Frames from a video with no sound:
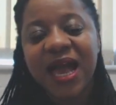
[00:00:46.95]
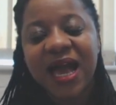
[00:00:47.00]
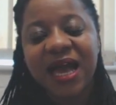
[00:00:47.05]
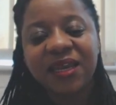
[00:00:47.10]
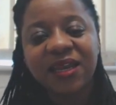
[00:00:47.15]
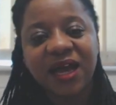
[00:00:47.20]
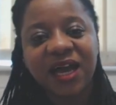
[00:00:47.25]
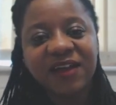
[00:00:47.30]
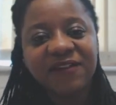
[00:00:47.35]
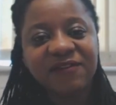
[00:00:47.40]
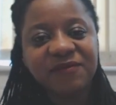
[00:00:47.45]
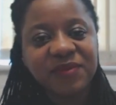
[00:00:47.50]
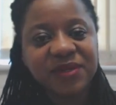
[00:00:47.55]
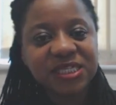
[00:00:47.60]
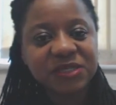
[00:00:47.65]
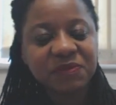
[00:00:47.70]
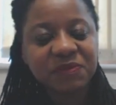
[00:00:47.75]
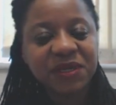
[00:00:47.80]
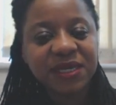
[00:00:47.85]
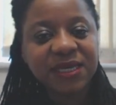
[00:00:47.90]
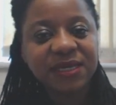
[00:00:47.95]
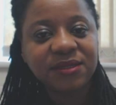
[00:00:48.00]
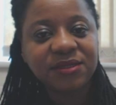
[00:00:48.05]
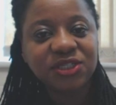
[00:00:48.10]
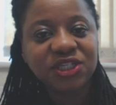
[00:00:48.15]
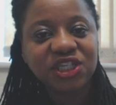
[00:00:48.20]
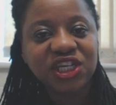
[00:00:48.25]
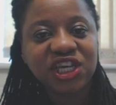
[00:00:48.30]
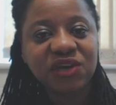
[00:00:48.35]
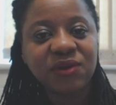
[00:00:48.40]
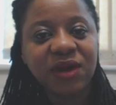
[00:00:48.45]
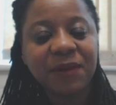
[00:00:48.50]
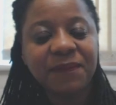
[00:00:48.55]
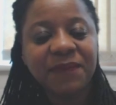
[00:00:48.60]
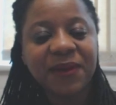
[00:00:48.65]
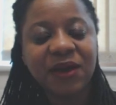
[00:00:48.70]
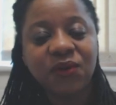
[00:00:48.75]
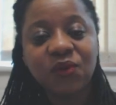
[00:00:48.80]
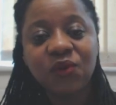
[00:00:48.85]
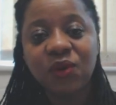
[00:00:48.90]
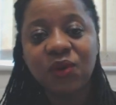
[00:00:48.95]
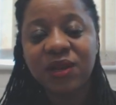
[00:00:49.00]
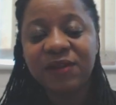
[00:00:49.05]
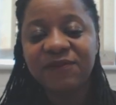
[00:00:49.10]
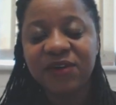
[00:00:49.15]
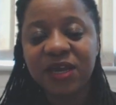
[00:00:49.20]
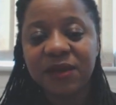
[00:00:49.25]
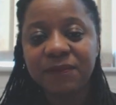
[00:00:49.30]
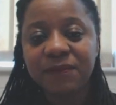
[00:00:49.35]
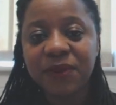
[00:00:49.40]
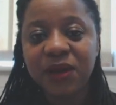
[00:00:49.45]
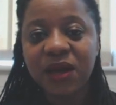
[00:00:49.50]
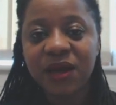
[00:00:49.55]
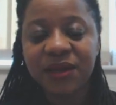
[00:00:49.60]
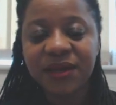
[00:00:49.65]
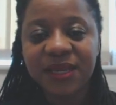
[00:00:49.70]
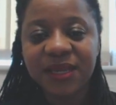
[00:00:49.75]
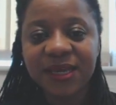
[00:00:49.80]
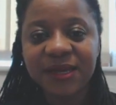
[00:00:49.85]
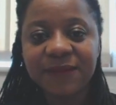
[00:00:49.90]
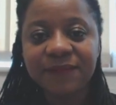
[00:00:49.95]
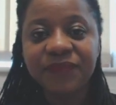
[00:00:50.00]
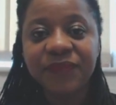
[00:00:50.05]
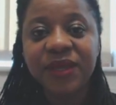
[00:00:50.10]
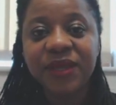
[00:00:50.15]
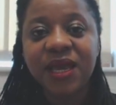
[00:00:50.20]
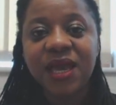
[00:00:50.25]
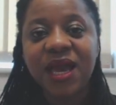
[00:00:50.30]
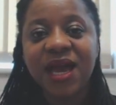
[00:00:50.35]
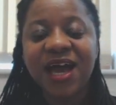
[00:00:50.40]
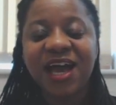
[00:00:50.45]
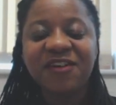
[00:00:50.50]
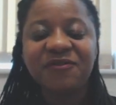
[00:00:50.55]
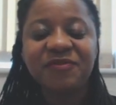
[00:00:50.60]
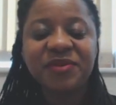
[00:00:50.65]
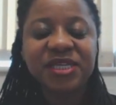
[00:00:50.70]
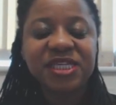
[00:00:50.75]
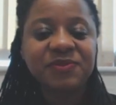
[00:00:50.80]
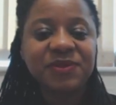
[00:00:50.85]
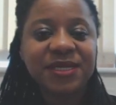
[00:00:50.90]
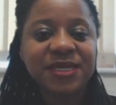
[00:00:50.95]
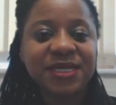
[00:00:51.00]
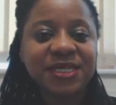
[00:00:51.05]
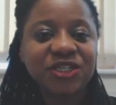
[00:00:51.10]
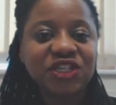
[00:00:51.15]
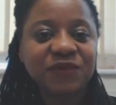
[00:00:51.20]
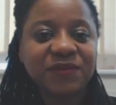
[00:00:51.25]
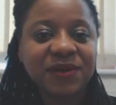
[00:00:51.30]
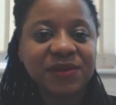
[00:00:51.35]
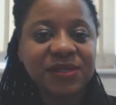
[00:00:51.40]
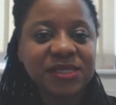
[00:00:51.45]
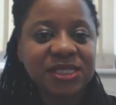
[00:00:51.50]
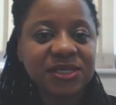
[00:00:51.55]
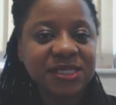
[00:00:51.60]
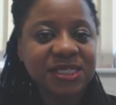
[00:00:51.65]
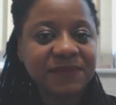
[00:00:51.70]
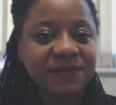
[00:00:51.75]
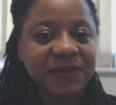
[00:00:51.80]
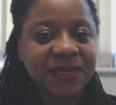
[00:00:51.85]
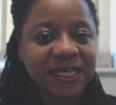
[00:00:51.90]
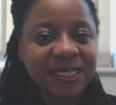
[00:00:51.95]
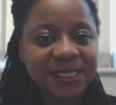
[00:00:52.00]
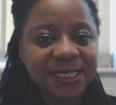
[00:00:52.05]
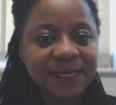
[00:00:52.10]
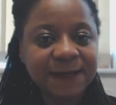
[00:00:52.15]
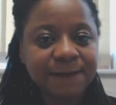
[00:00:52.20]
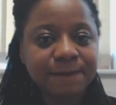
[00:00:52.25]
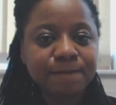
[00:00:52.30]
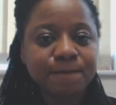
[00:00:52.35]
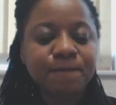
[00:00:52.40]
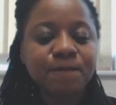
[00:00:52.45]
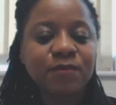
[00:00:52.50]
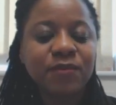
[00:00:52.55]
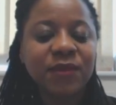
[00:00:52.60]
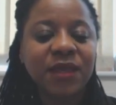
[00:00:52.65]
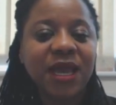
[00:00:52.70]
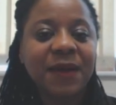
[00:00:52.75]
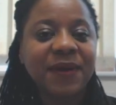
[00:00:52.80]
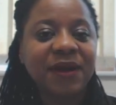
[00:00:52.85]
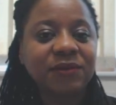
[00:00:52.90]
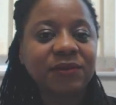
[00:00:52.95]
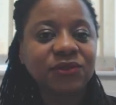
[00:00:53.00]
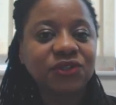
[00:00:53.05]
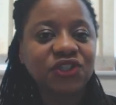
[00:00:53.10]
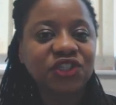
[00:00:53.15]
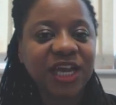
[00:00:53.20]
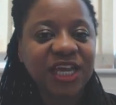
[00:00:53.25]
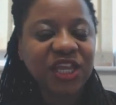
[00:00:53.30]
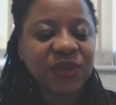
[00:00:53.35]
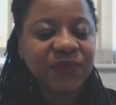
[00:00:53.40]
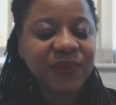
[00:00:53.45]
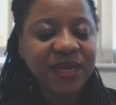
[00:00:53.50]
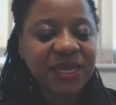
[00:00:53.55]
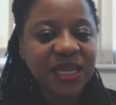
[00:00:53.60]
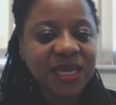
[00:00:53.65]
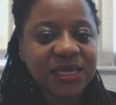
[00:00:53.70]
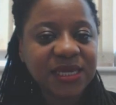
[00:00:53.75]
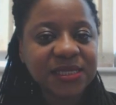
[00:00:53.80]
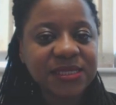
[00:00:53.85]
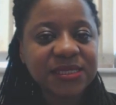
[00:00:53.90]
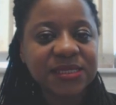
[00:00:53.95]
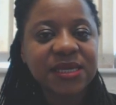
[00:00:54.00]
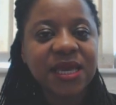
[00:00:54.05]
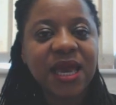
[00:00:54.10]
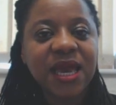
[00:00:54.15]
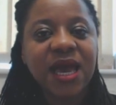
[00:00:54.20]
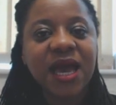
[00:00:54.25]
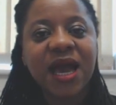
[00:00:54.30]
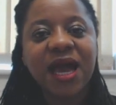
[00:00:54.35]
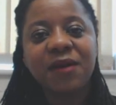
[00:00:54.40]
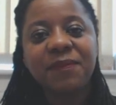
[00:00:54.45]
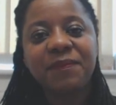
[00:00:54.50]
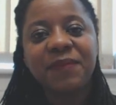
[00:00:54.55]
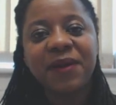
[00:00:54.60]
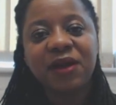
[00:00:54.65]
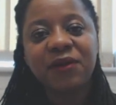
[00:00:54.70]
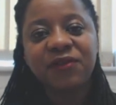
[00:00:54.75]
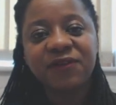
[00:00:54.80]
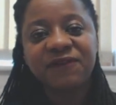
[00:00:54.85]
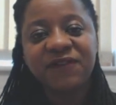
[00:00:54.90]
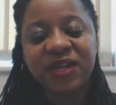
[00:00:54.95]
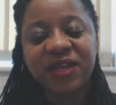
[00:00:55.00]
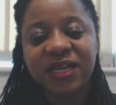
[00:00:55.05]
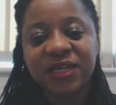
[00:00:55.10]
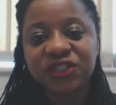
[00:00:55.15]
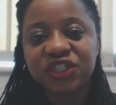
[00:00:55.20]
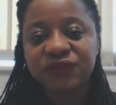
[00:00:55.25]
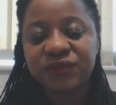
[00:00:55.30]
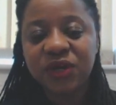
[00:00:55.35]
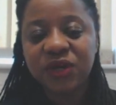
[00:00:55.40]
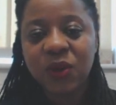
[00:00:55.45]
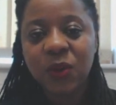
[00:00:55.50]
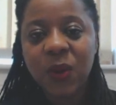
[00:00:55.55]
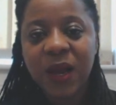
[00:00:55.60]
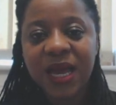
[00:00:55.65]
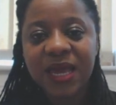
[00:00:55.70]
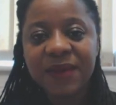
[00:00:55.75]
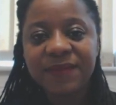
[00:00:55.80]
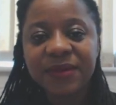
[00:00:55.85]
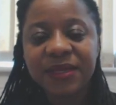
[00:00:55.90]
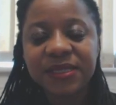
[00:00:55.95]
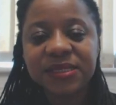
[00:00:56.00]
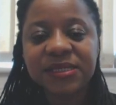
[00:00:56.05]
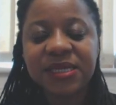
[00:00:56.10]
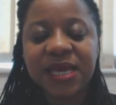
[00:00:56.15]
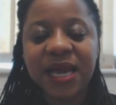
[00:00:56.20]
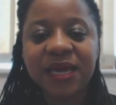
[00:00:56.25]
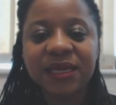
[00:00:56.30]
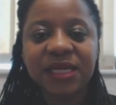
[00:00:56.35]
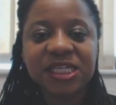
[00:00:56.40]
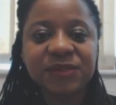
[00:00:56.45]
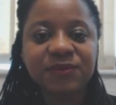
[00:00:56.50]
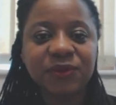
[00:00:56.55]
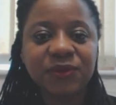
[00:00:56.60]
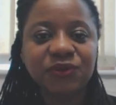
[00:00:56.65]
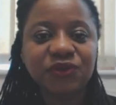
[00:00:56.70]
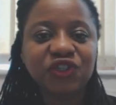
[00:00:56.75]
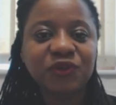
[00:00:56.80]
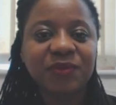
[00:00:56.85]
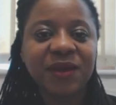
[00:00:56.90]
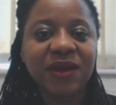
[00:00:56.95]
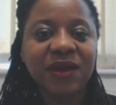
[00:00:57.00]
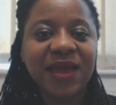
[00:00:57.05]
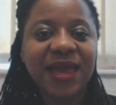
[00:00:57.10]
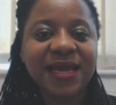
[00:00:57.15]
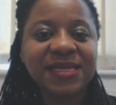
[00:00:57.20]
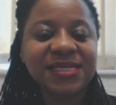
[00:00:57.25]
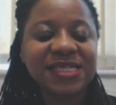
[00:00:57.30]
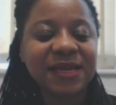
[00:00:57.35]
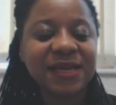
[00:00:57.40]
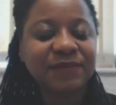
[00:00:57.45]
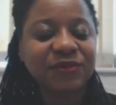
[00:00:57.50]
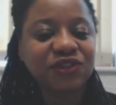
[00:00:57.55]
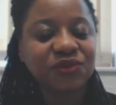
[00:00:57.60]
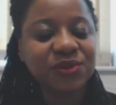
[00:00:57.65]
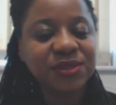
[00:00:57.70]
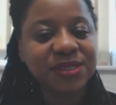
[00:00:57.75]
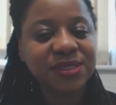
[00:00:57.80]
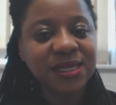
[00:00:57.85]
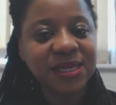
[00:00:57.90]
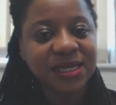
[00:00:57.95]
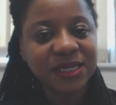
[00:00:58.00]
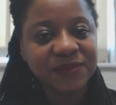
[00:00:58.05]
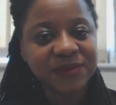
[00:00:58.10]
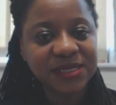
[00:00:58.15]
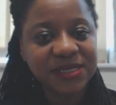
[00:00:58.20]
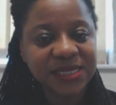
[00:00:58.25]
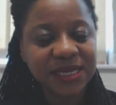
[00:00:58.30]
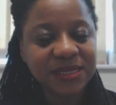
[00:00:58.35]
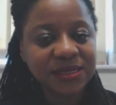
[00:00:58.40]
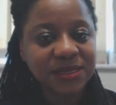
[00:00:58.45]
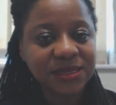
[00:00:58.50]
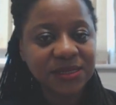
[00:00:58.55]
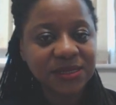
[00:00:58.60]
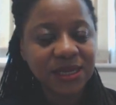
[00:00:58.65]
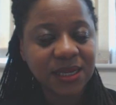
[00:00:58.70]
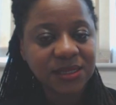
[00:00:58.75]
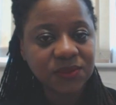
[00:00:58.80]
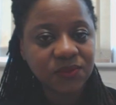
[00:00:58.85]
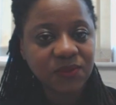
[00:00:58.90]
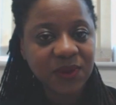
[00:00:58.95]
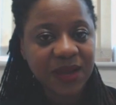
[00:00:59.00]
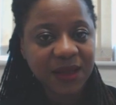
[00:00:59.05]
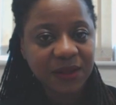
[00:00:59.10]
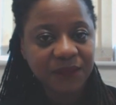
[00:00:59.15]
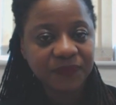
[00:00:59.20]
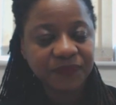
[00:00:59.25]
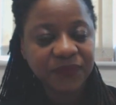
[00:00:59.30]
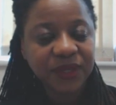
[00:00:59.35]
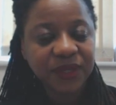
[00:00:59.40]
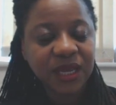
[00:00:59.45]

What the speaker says: And I've been speaking to you about qualifying partner. I've been speaking to you about suitability, about genuineness, about the financial requirements, and I spoke to you about exceptional circumstances as well.